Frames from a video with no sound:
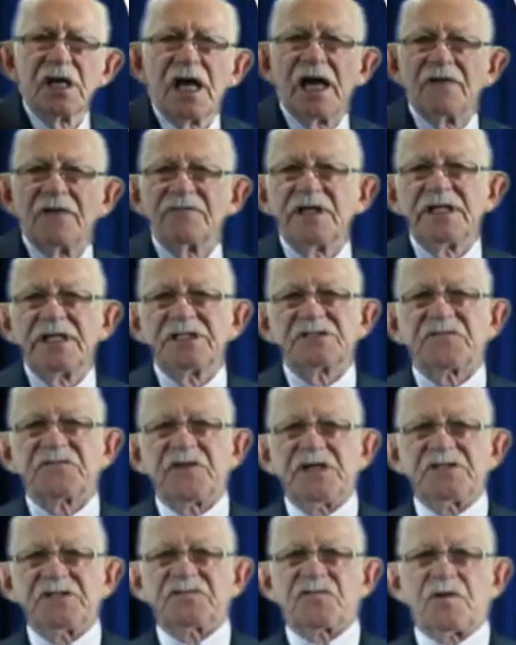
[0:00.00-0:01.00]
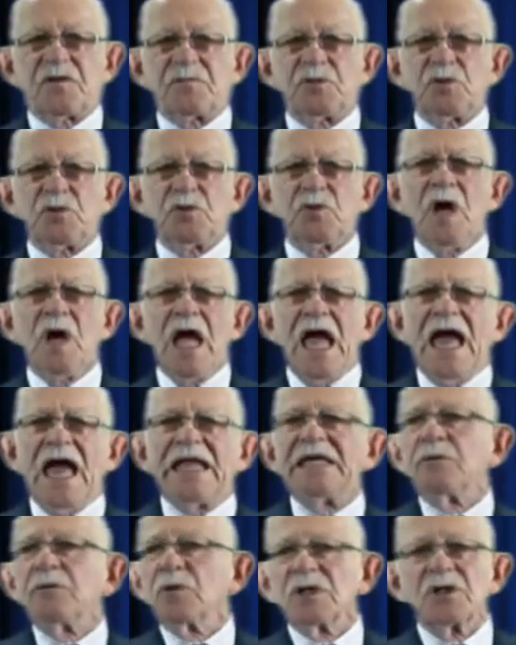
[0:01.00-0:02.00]
have hid his face from you,
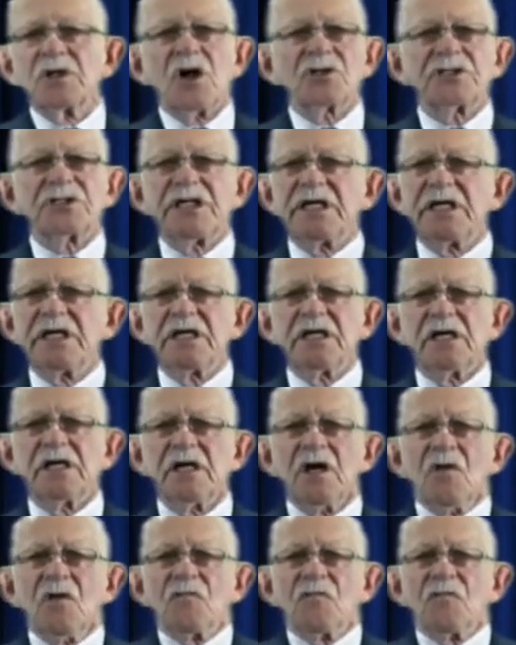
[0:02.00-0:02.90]
and he will not hear.